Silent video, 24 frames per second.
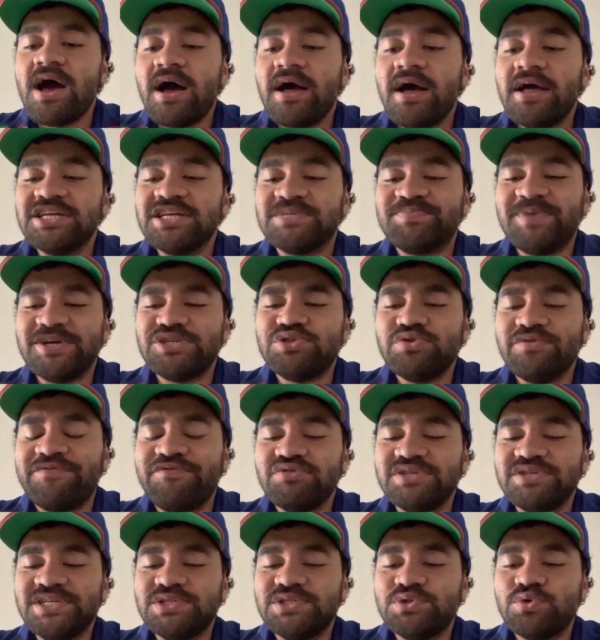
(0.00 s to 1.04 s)
Especially with
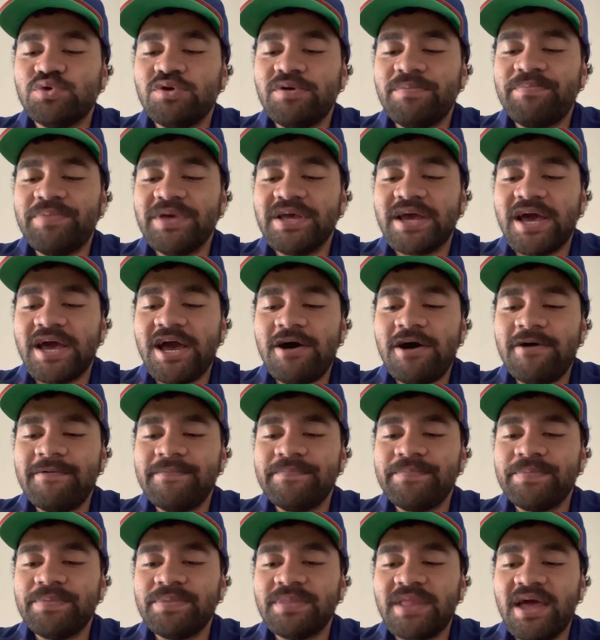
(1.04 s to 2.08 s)
Fusitua being
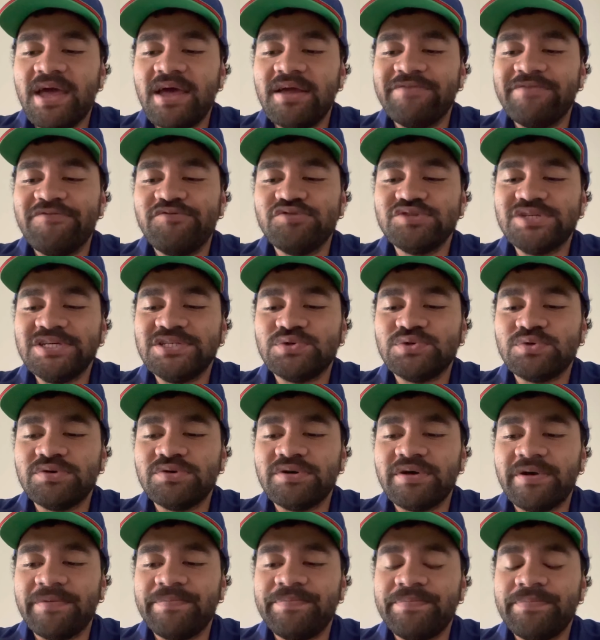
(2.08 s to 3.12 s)
out and
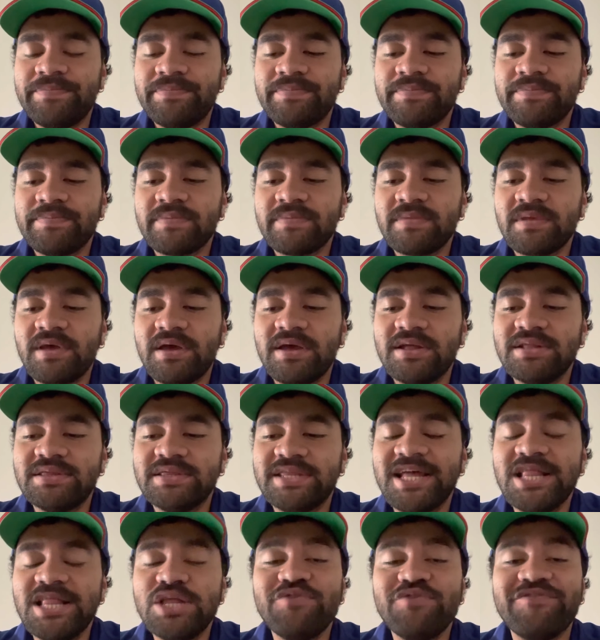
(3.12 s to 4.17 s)
Fusitua
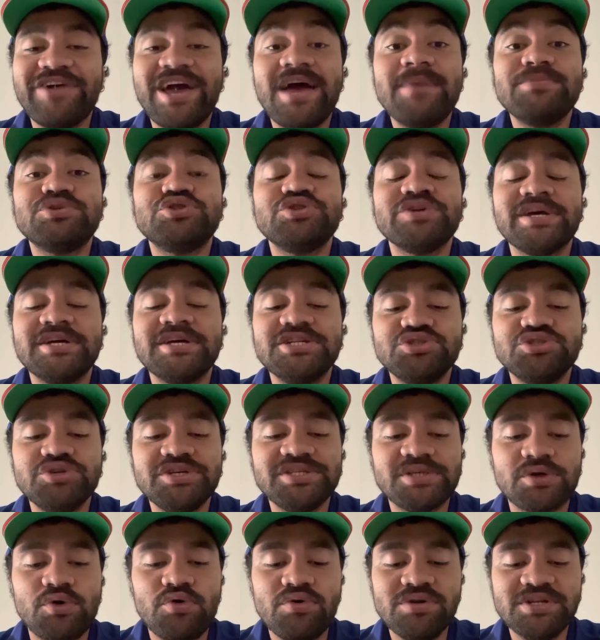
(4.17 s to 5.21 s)
dealing with hamstring
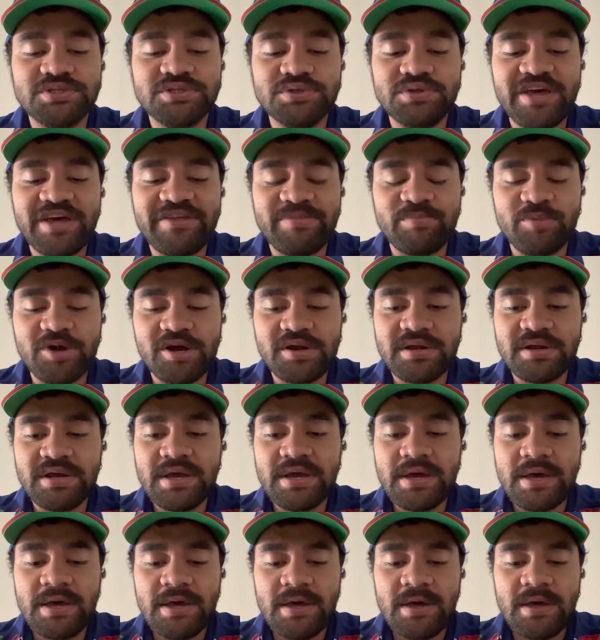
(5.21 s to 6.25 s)
injuries, according to Nath Brown,
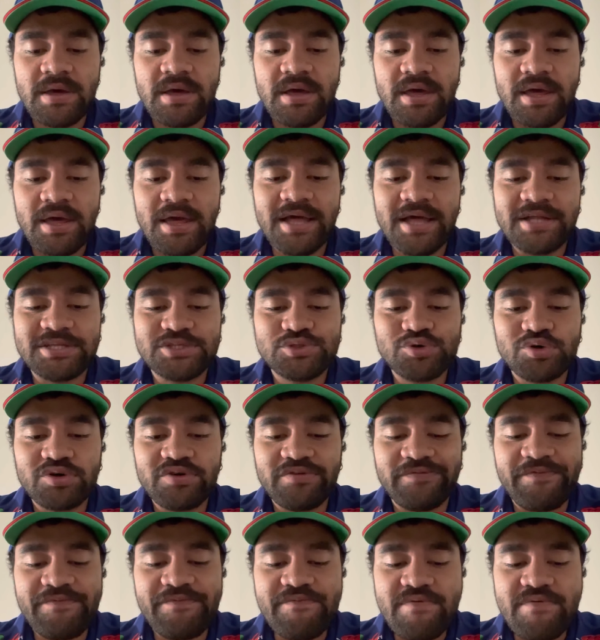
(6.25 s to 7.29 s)
it
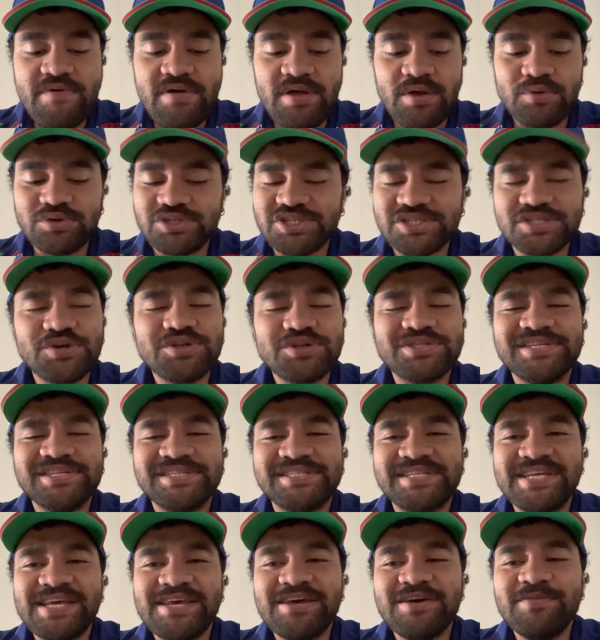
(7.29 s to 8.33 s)
was just good to
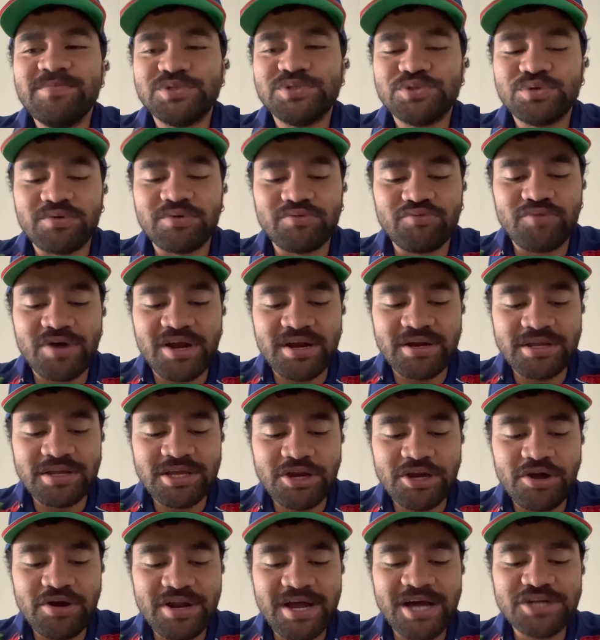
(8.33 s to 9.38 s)
see him sort of run,
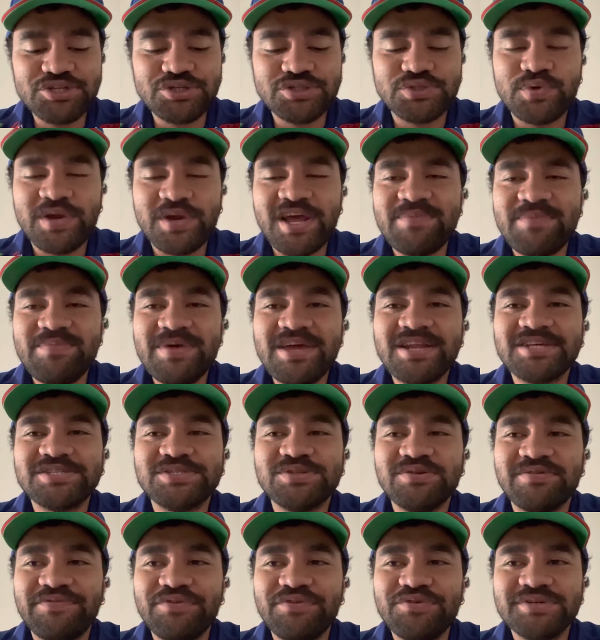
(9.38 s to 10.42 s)
you know, and 128 meters in
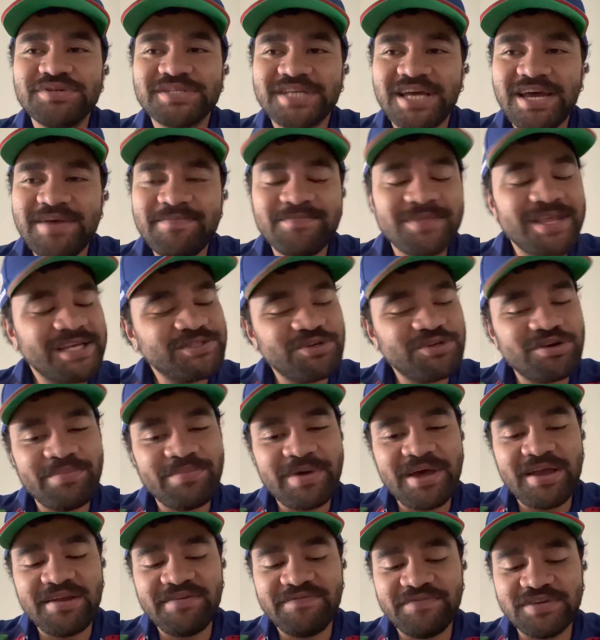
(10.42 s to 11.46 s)
your first game, that's not a
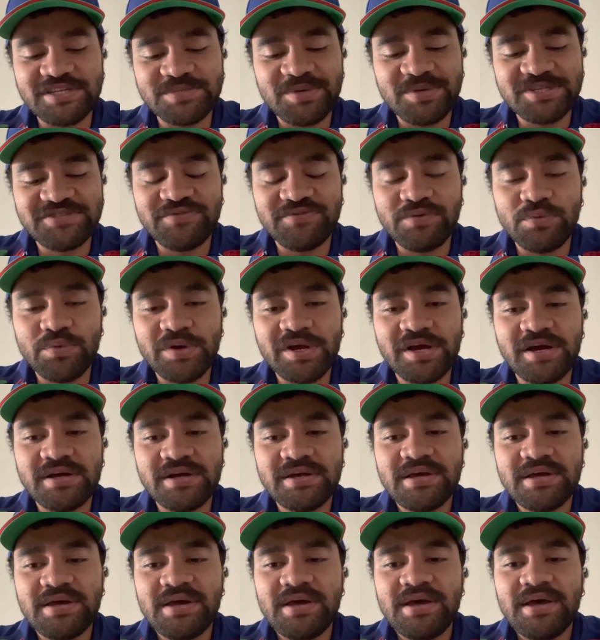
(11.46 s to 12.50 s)
bad effort, especially for a winger,
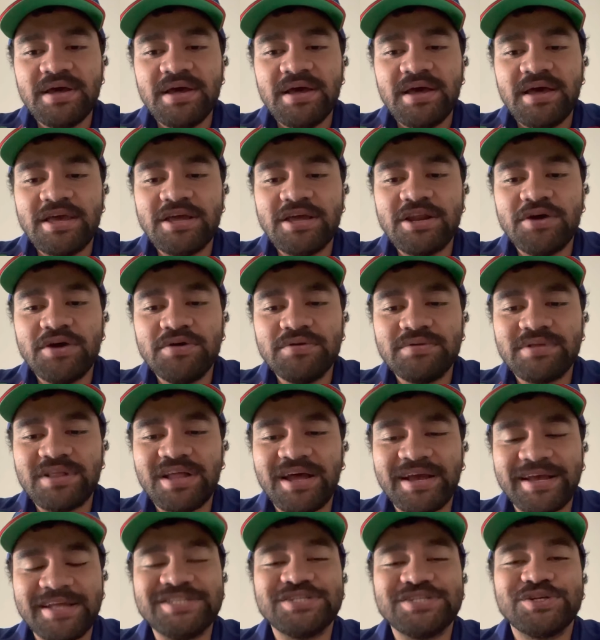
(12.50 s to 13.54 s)
you know,
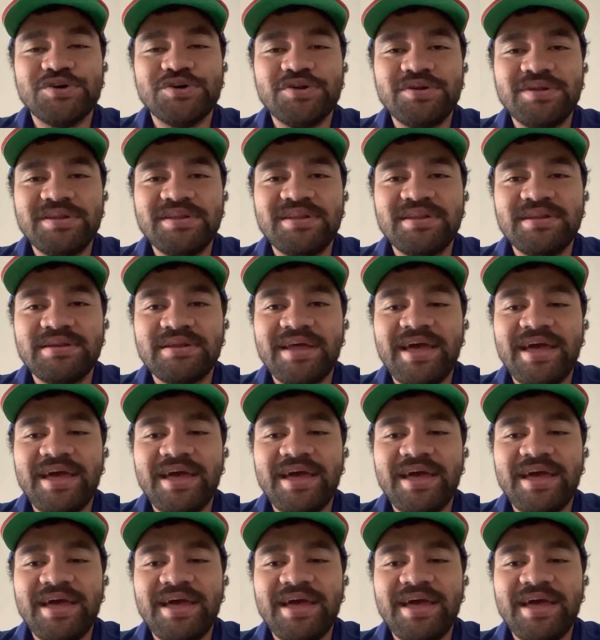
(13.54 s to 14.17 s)
like it's good.